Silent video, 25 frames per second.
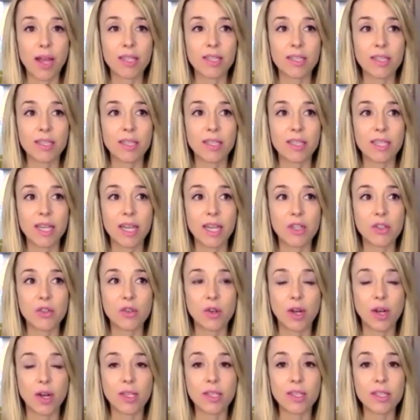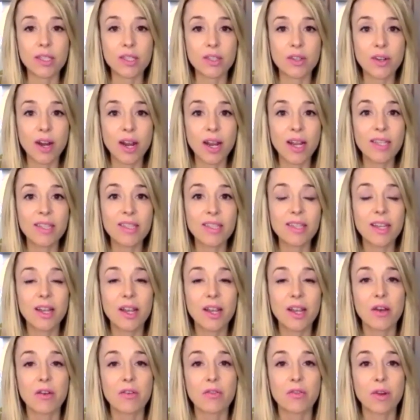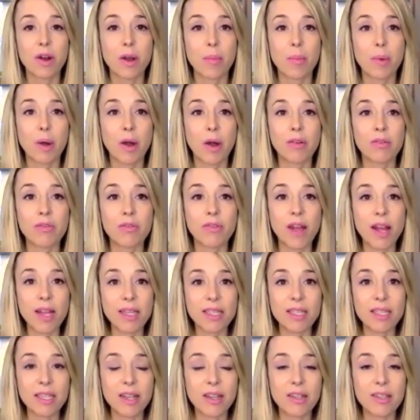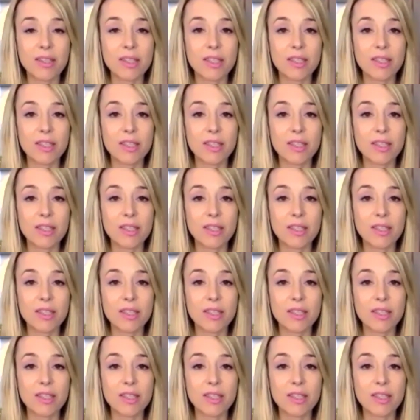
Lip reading: It's going to take triglycerides from our fat cells.